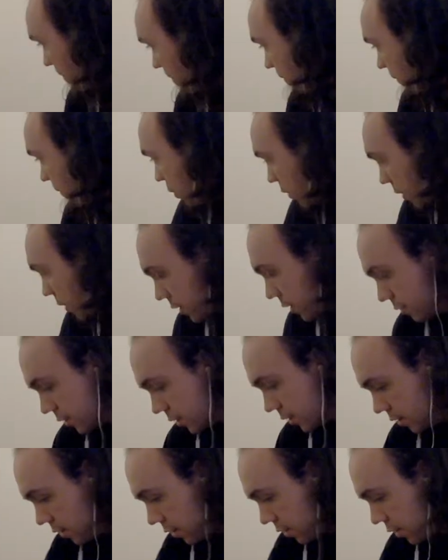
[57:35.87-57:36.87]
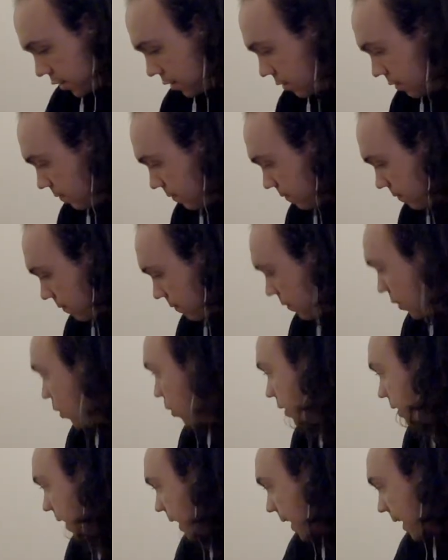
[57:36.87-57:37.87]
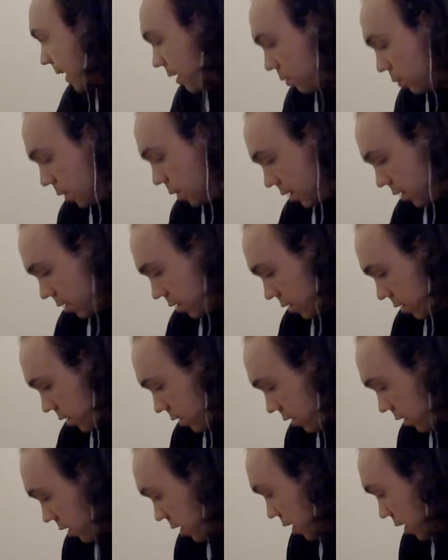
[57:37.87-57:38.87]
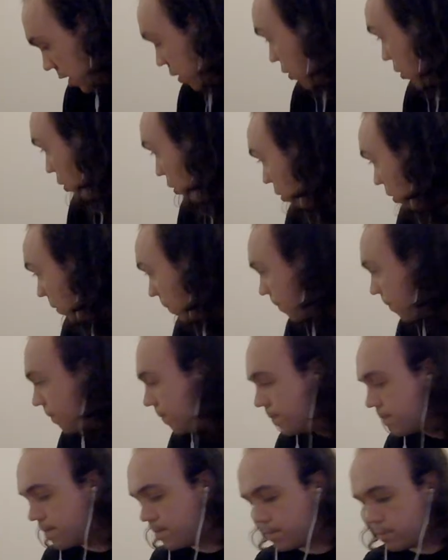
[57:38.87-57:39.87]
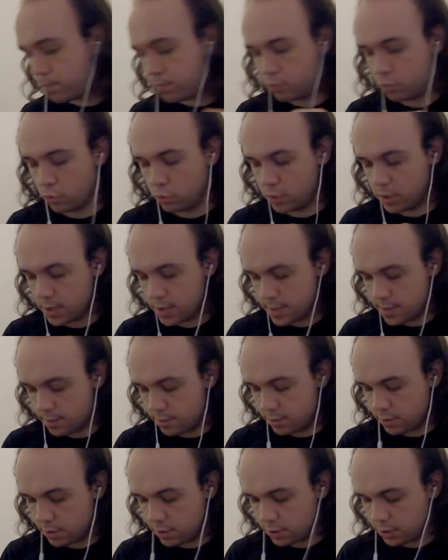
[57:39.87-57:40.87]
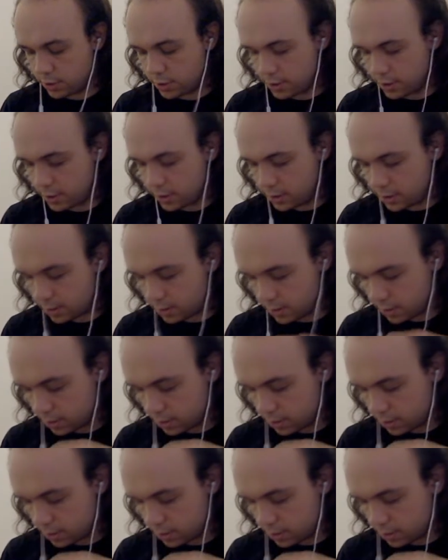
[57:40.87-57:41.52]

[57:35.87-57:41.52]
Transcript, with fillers: You're useless. You're Tau. You're broadly useless, I think.